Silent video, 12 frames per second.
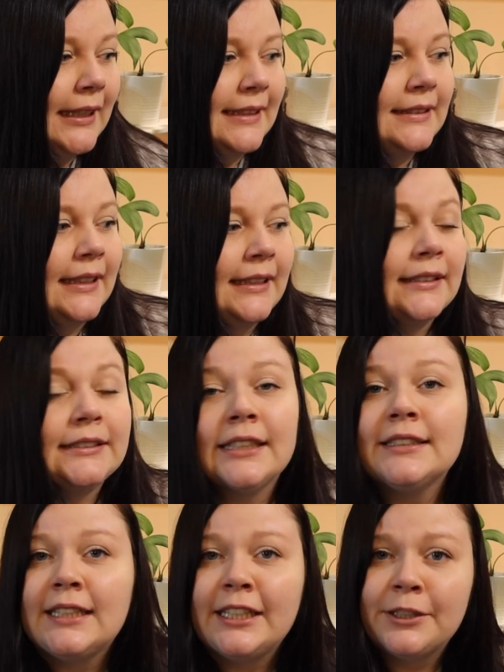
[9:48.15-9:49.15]
like I said, it
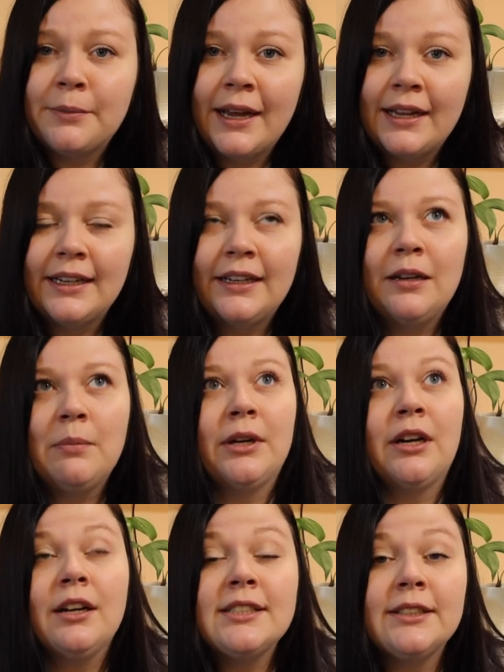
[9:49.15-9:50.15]
does get your pet hair, but
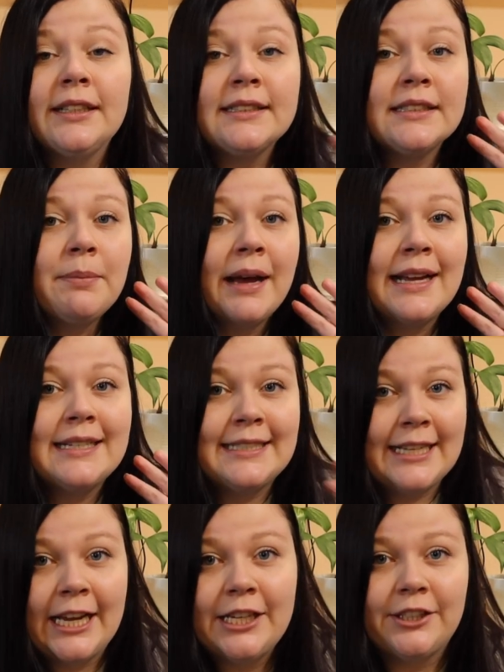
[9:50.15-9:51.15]
it also gets the pet
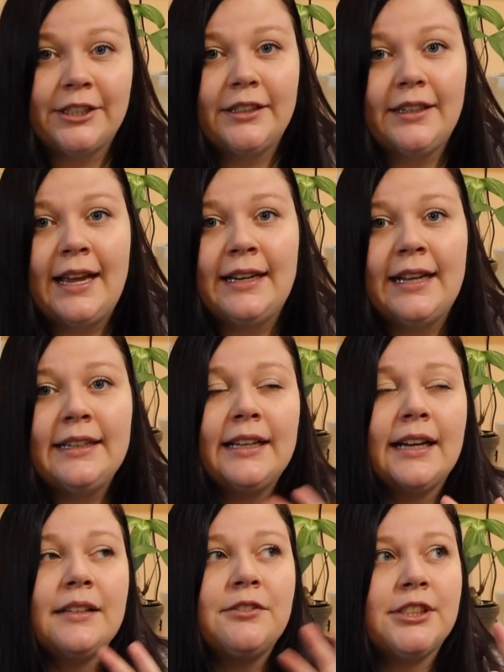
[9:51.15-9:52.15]
dander and any
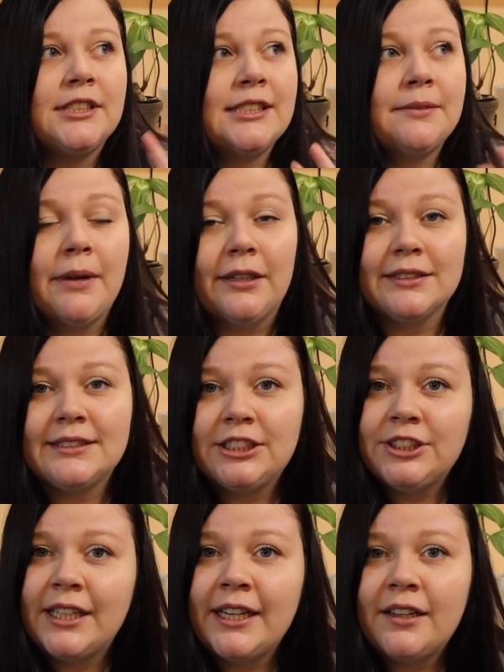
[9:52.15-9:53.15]
kind of just smells in
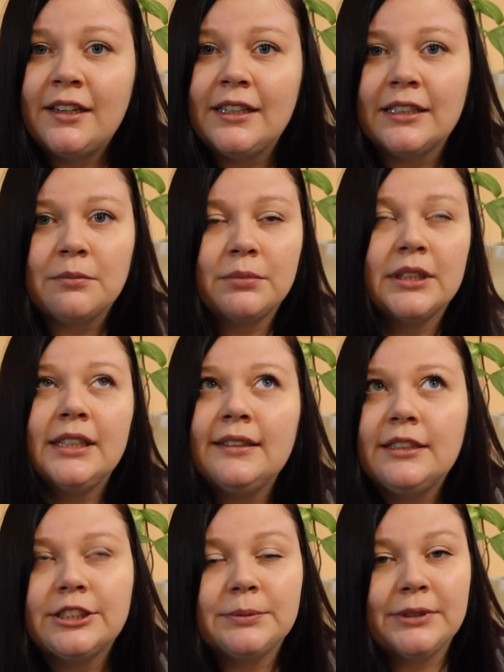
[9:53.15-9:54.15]
your air. It
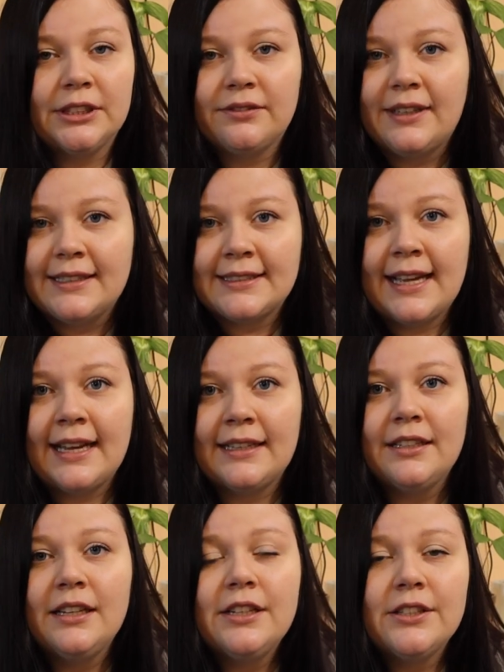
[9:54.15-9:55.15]
completely just purifies
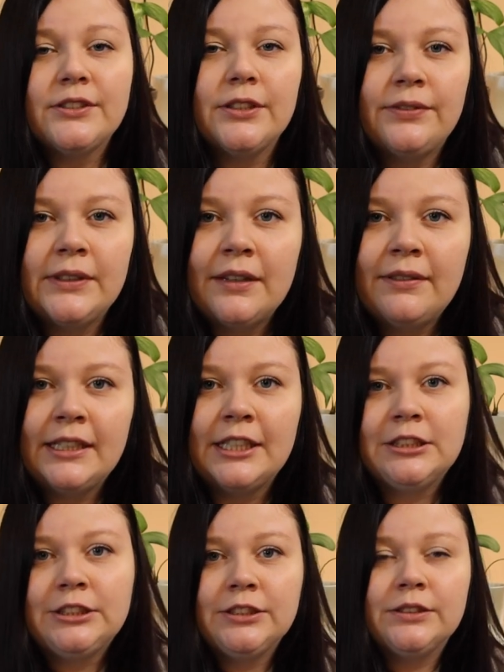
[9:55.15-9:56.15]
that. So if you have any
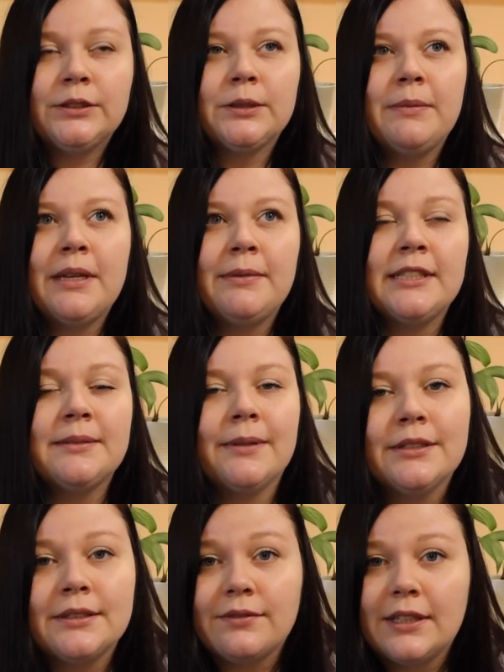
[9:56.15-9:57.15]
issues with maybe
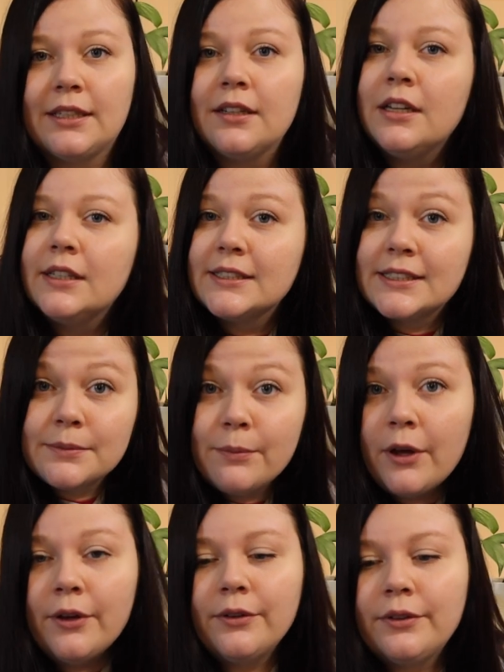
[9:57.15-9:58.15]
smells of like
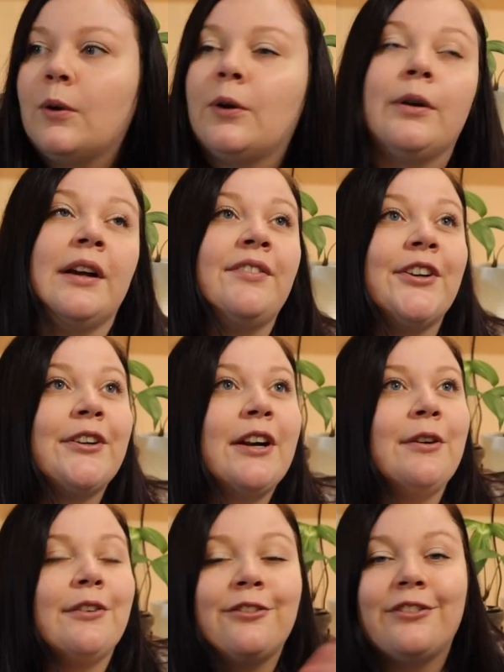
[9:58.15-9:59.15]
smoke, or if you're
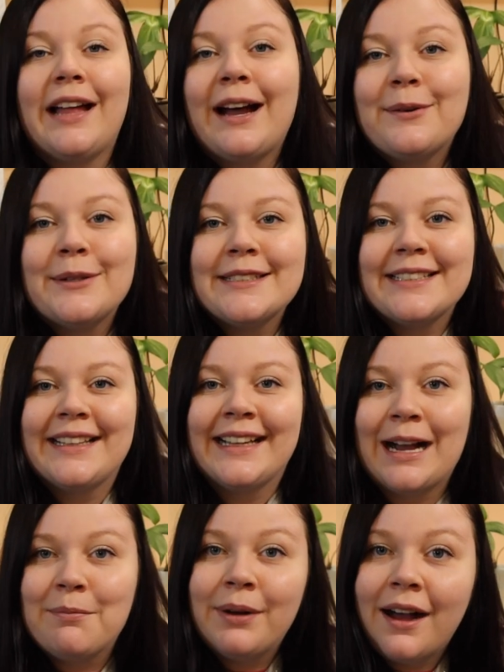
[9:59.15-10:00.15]
growing flowers and they
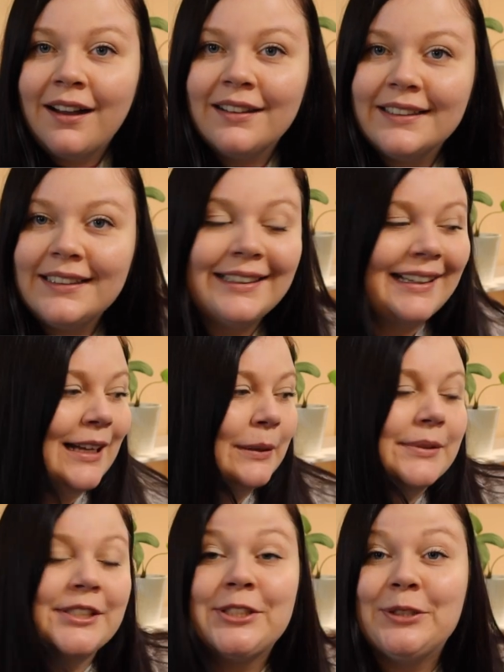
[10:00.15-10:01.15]
got pollen, it
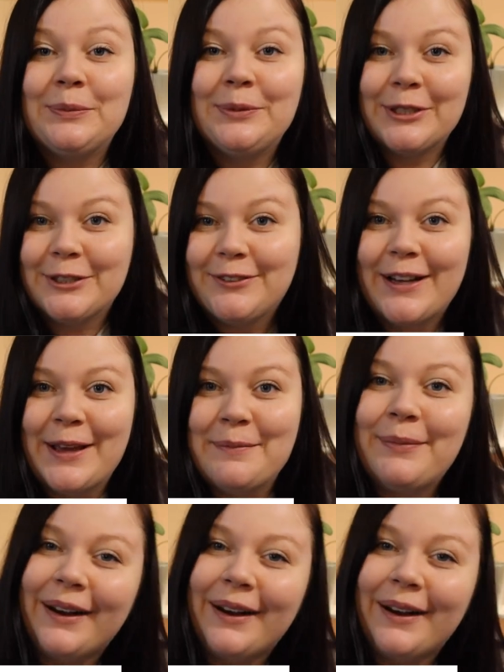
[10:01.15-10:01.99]
helps to purify